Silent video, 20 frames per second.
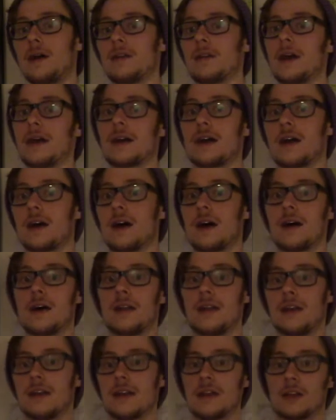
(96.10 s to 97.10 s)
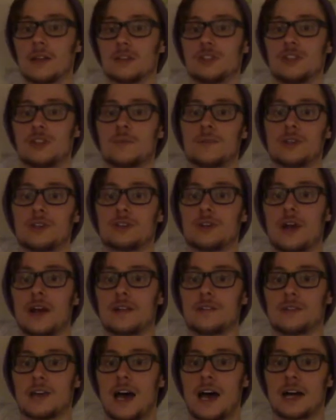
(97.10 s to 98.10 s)
like uh, an illegitimate
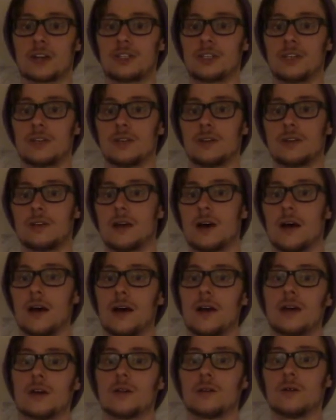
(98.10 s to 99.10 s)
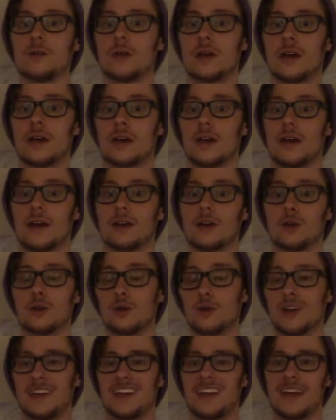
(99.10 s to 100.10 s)
transaction uh, including,
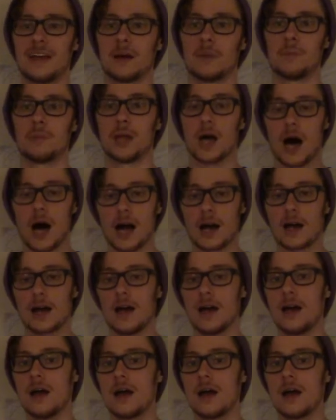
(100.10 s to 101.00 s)
included in a block,